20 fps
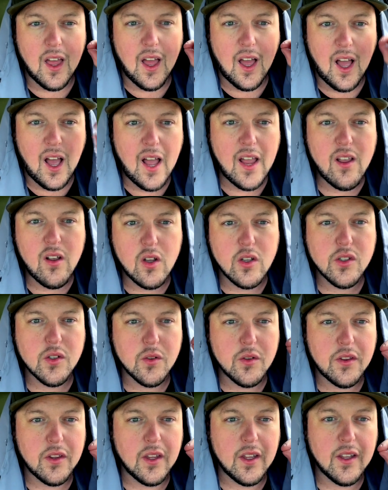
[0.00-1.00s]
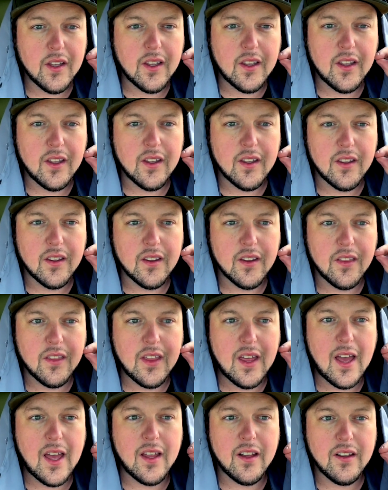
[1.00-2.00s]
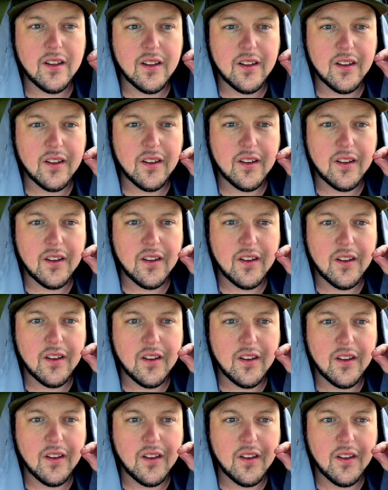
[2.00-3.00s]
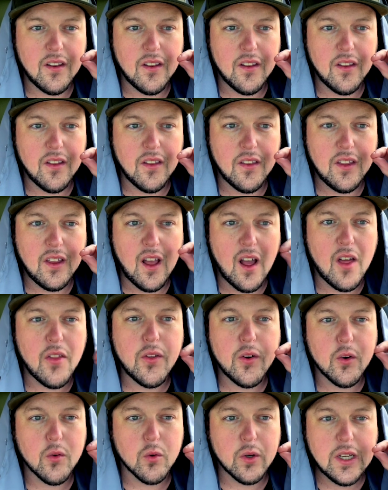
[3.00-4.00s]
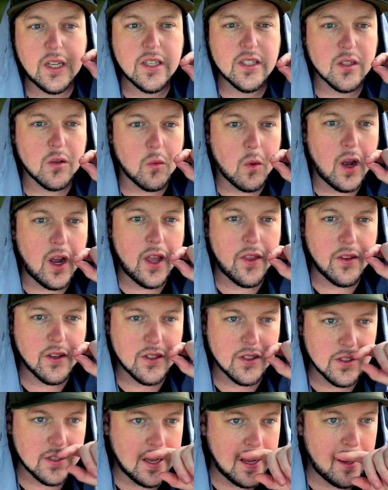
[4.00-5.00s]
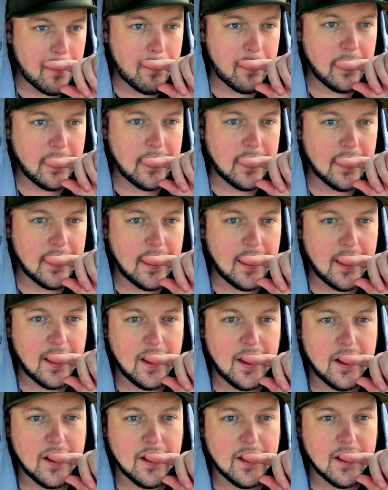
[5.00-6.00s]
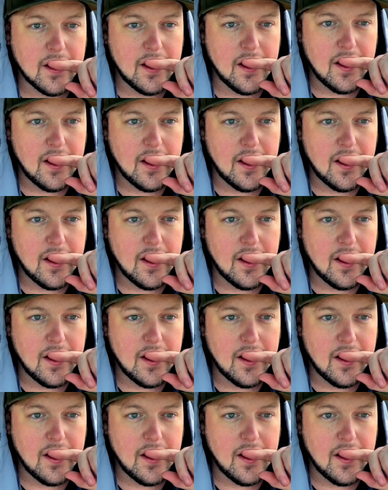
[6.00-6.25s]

I also think that the other reason why this is happening, and